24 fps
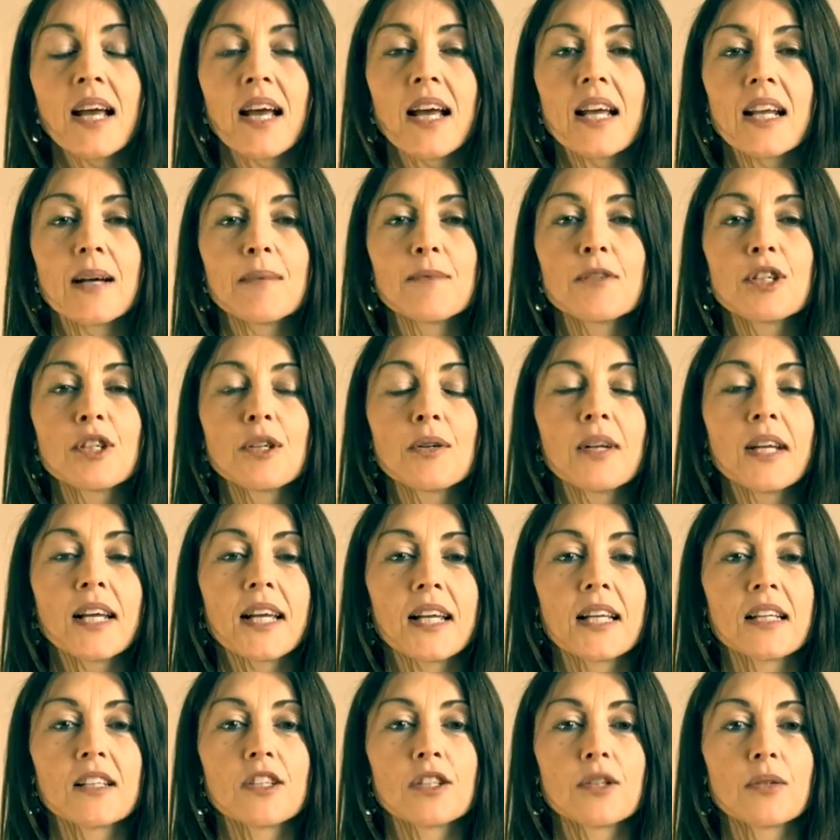And I'm
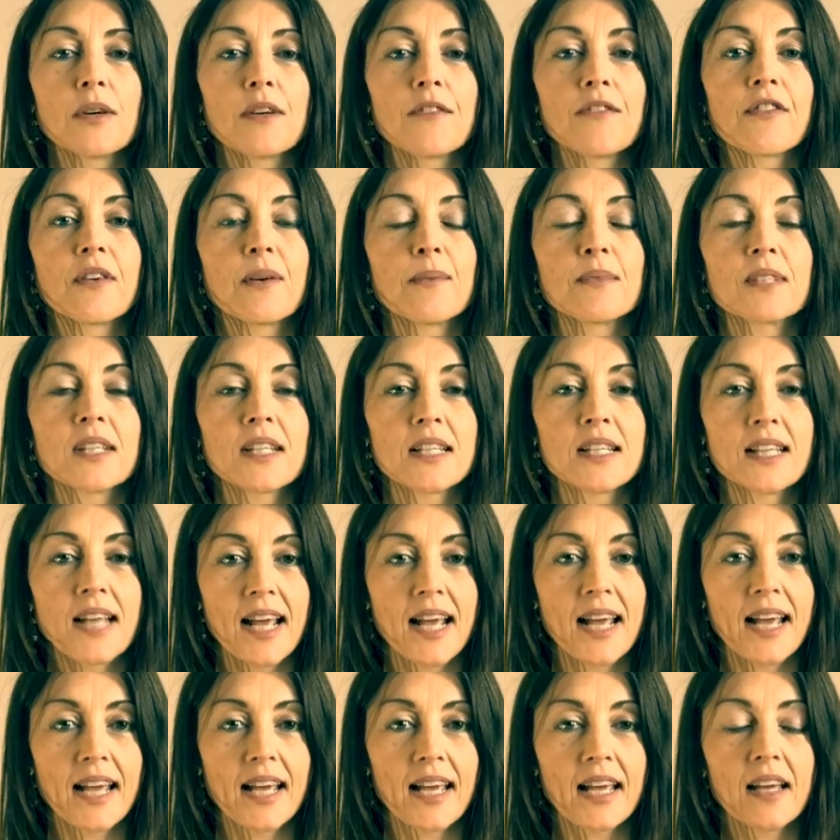tuning into it from
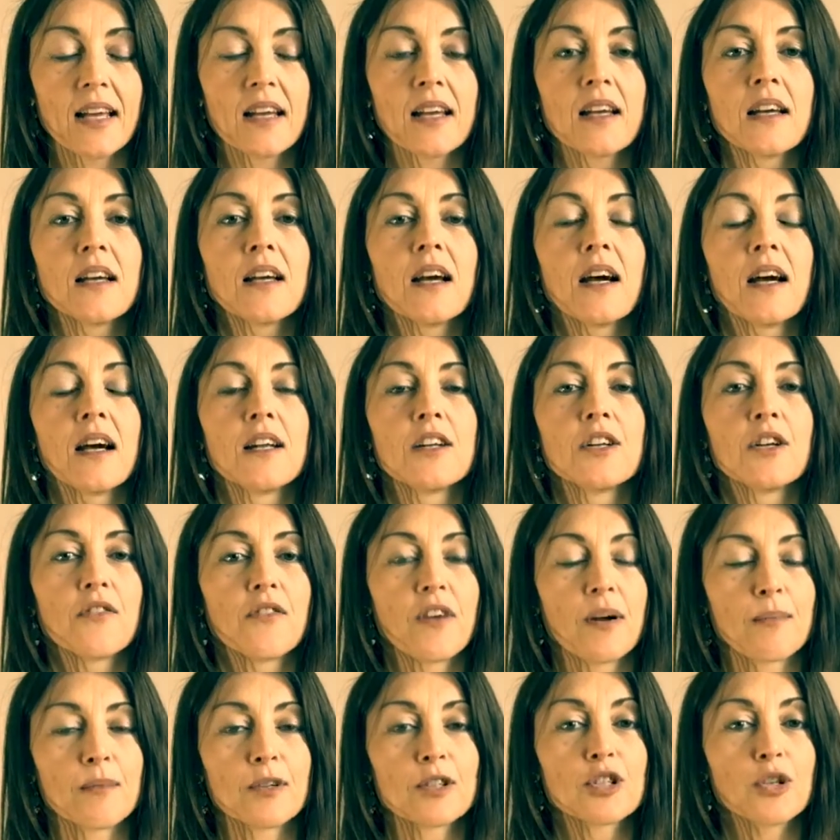today,
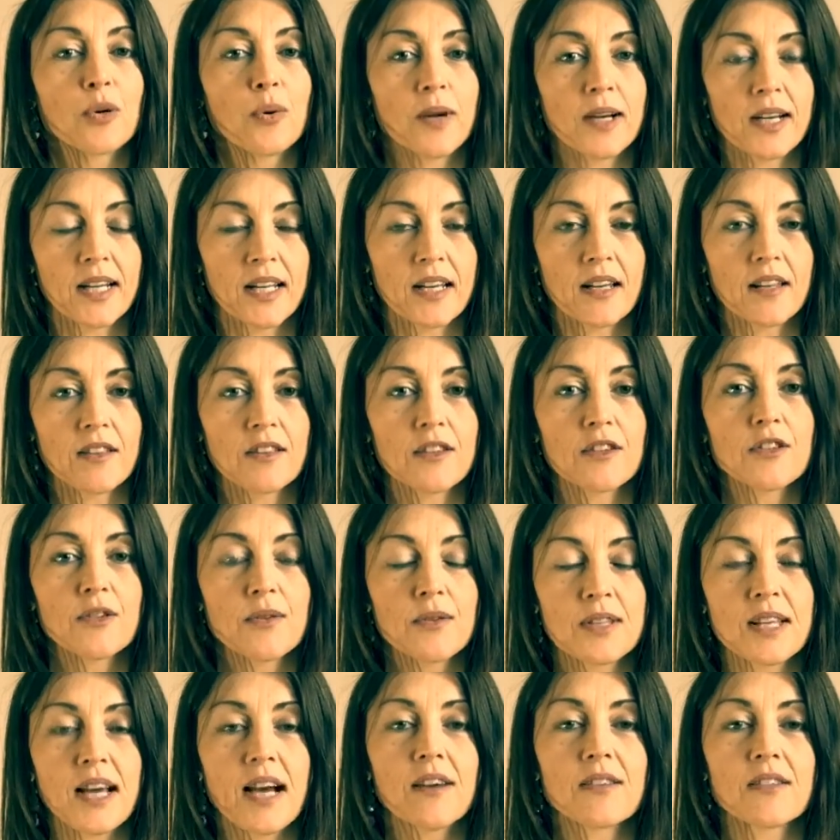November 20th,
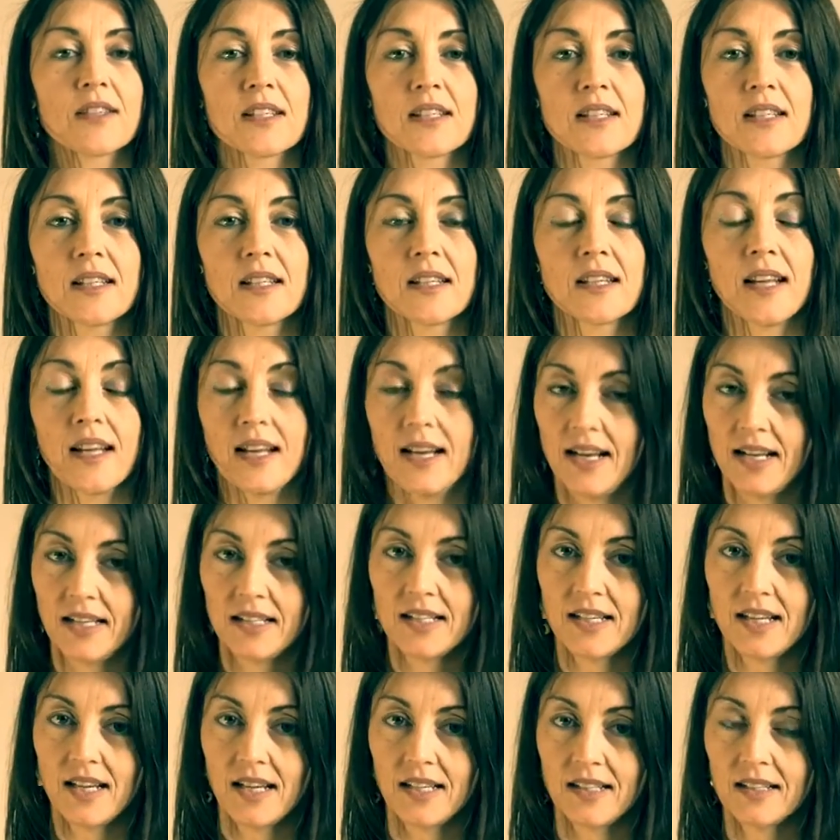
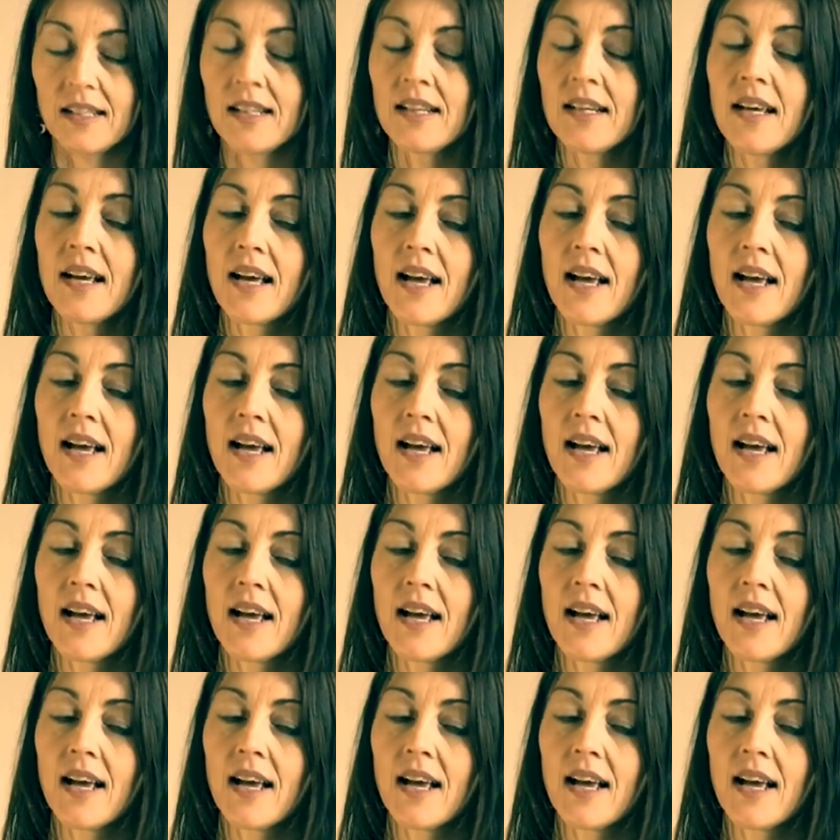2018.